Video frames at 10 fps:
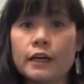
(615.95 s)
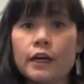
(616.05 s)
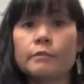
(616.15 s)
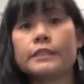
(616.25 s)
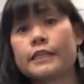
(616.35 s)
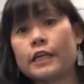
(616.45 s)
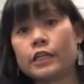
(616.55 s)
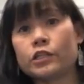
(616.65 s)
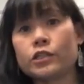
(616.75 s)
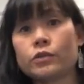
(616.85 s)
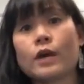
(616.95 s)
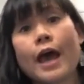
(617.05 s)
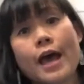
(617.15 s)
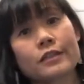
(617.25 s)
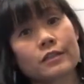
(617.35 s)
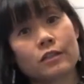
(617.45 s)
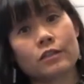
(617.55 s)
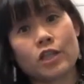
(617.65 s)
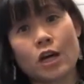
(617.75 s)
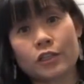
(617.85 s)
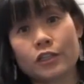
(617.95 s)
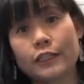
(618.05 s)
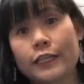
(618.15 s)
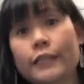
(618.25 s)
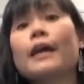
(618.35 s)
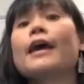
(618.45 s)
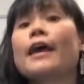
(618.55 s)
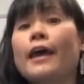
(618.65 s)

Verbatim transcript: um, send it to askdrlin